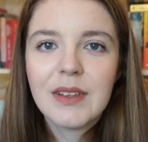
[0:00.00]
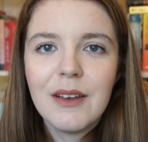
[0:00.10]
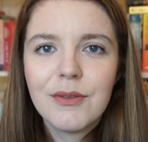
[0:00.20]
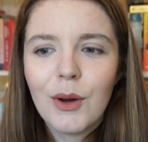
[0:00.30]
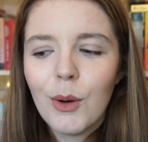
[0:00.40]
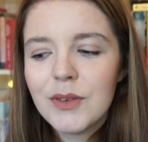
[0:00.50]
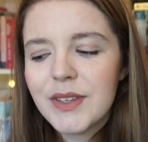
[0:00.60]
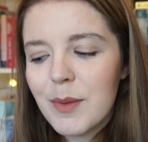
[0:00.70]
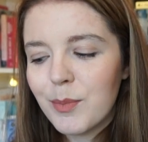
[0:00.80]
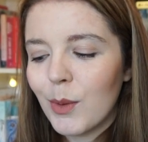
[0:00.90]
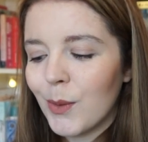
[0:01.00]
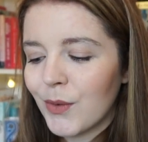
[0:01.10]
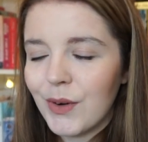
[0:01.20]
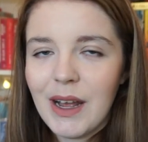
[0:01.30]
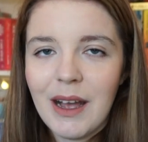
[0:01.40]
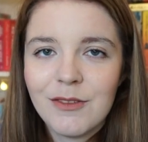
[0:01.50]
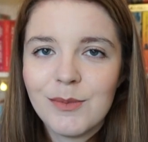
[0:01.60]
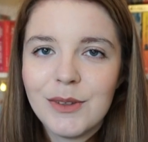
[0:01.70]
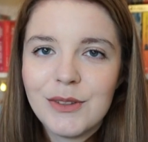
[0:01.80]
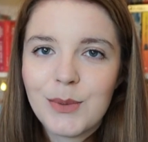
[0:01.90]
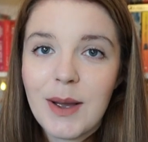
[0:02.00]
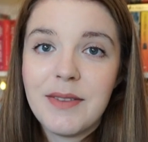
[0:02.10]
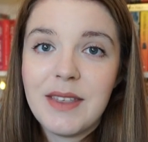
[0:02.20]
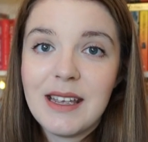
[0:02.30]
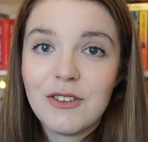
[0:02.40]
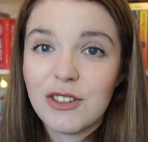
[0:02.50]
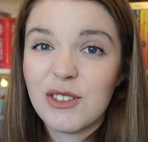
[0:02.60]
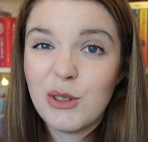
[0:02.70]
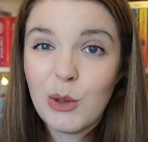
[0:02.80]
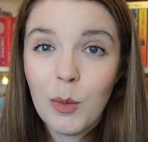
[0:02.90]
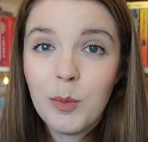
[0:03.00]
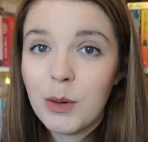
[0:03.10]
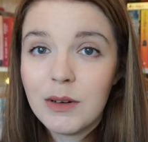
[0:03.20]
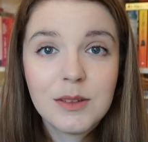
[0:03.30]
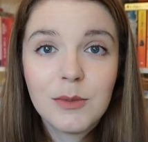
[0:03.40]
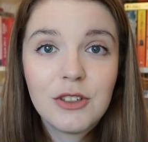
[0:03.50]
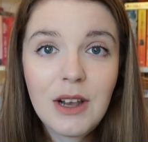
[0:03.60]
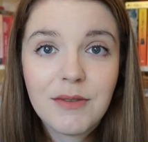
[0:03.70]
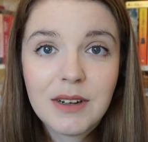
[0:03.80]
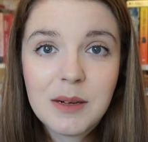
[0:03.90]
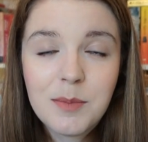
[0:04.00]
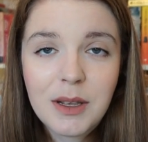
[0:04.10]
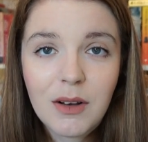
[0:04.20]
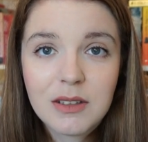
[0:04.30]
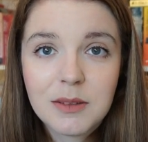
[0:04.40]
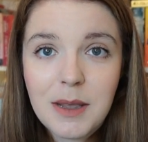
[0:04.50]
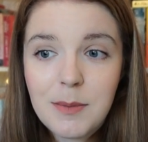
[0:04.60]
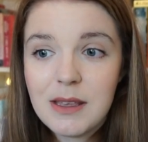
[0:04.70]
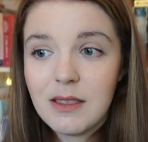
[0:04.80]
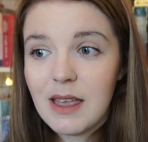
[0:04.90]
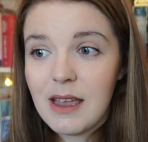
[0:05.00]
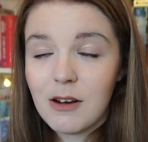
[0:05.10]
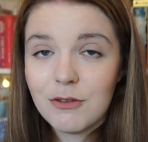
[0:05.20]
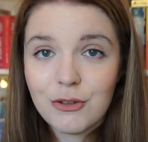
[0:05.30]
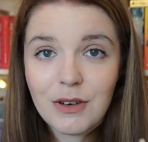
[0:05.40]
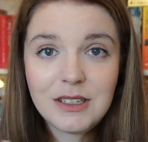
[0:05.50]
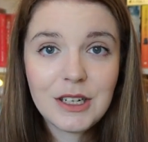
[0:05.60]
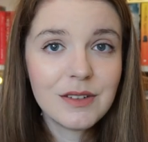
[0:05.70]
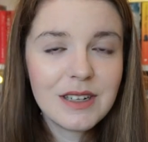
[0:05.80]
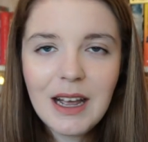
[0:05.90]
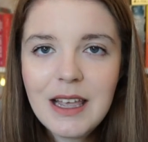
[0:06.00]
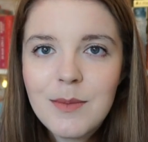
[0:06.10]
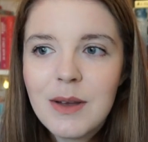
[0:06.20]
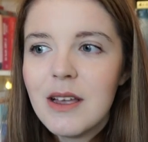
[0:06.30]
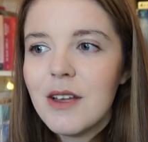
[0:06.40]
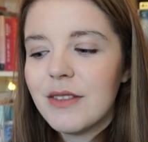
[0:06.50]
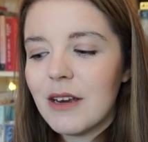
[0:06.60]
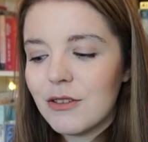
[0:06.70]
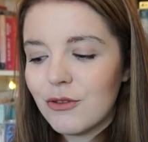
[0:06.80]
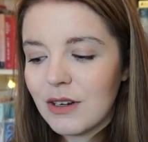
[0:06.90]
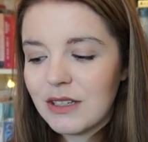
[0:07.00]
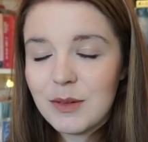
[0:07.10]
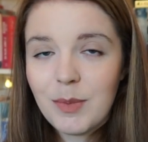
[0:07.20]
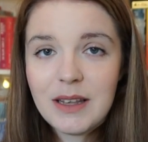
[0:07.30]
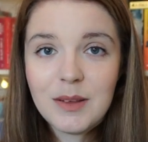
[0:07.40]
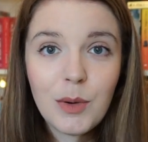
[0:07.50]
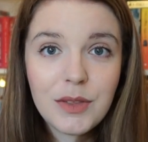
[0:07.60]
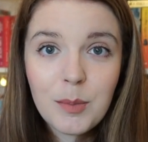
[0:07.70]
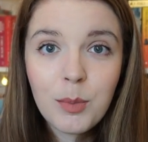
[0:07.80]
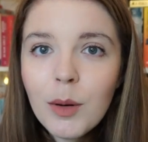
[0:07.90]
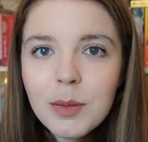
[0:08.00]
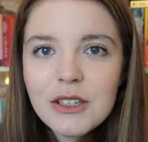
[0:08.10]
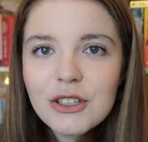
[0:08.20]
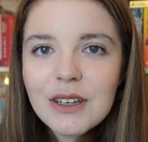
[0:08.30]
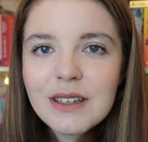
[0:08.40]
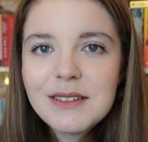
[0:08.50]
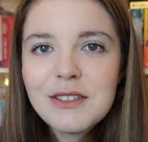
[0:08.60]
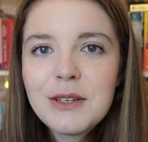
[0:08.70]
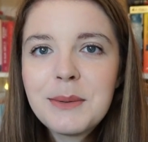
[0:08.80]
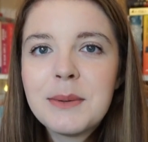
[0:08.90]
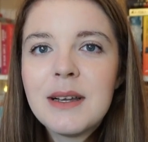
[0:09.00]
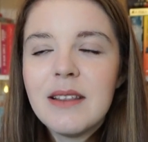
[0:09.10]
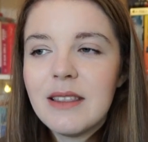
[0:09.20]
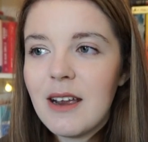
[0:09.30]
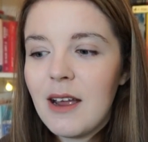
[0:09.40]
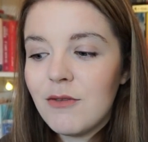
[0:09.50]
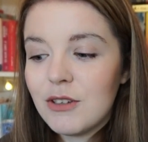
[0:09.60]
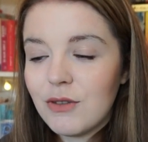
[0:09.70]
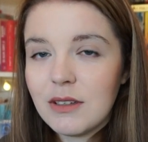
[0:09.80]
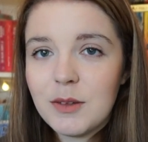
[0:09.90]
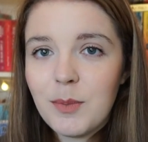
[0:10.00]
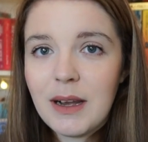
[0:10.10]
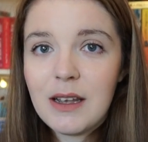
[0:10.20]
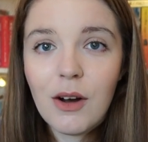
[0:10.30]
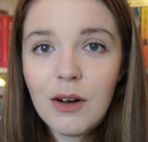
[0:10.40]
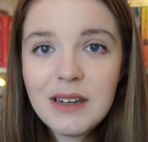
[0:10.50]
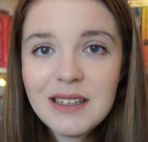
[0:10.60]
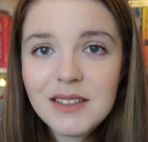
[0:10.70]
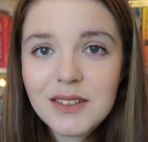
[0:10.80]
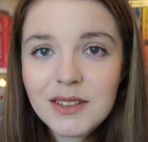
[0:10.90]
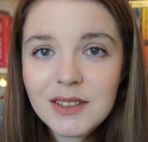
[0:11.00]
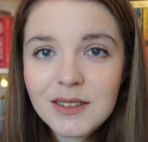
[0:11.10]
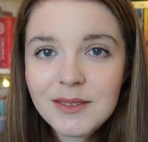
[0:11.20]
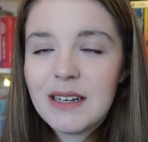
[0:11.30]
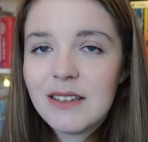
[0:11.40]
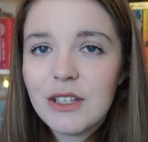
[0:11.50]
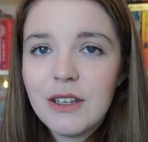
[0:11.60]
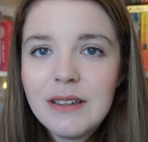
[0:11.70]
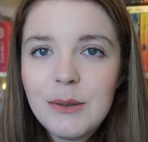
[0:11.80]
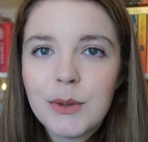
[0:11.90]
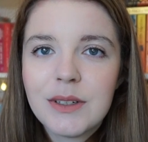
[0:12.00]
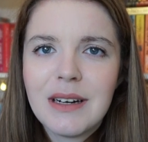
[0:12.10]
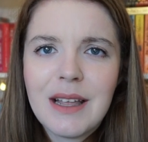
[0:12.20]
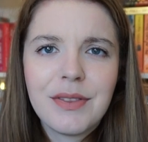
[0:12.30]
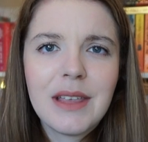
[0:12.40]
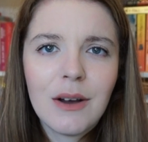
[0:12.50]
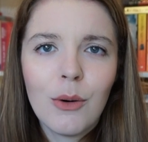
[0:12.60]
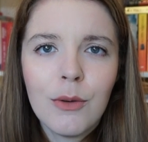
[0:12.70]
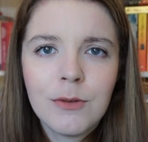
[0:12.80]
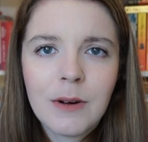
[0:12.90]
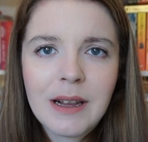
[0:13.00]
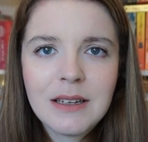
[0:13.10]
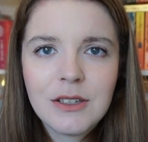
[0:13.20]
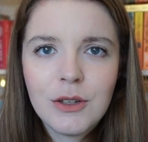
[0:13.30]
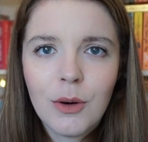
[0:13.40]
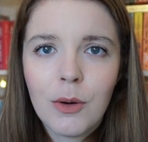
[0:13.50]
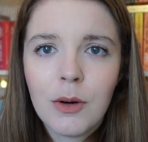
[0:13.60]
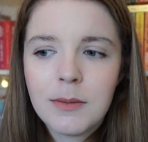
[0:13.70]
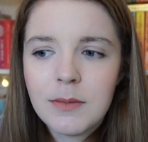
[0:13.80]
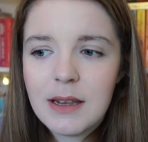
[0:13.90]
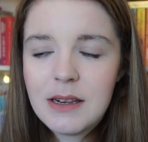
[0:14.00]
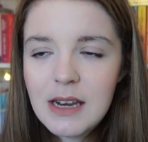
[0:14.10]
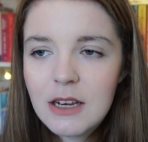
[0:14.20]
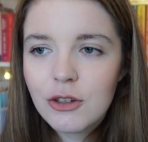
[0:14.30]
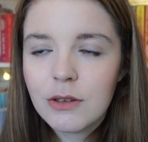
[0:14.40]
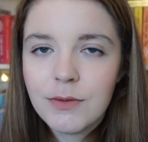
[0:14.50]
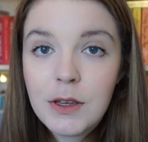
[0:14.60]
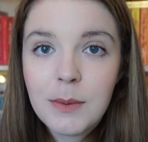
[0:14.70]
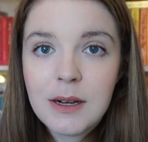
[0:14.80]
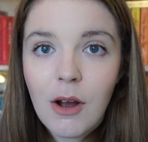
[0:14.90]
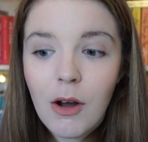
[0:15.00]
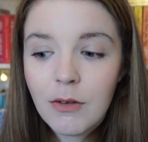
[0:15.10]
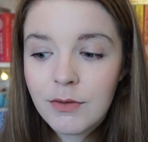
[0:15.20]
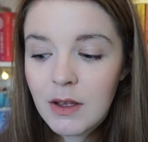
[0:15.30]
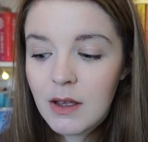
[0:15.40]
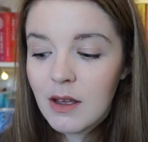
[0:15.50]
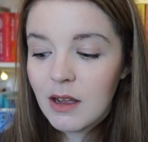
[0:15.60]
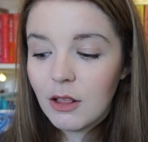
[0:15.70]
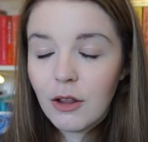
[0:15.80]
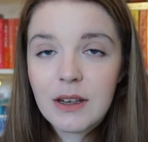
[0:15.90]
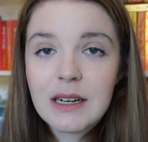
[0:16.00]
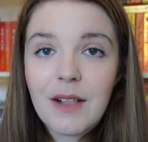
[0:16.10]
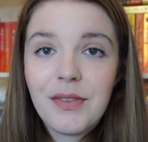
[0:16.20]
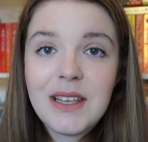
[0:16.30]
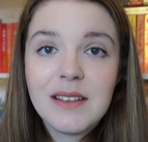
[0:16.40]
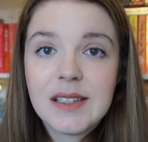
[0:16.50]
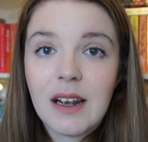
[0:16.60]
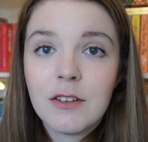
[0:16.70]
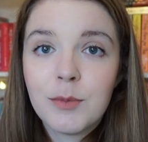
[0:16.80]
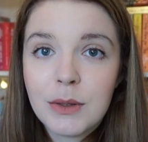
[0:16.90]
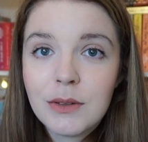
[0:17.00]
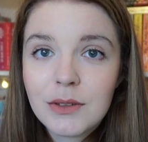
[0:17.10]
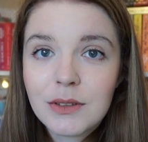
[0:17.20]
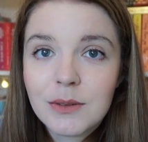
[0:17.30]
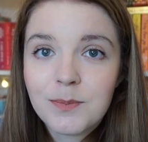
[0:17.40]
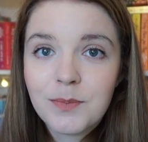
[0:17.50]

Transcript: Of course, they're both going to have months where they just don't put as much effort in because maybe they are restricted on time, they're restricted by the, what the publisher can do, they're restricted by artists. And I certainly wouldn't let that override your initial viewing of looking at these stack of books,